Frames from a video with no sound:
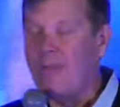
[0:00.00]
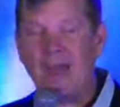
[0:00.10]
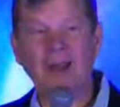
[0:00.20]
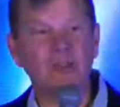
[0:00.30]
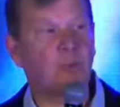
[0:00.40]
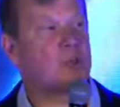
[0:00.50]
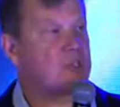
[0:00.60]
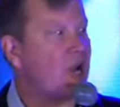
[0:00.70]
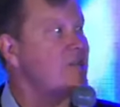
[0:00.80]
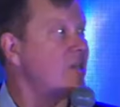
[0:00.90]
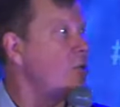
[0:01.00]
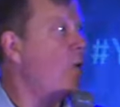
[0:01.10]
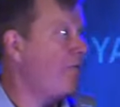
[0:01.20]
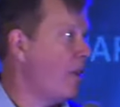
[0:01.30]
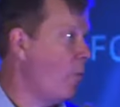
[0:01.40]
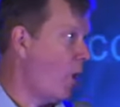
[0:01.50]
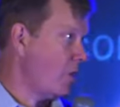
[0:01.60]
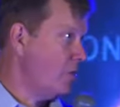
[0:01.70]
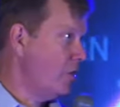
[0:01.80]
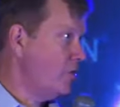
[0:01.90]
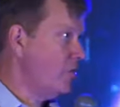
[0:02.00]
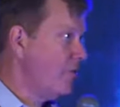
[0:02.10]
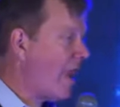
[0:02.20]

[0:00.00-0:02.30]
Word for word: That is precisely what they want you to do.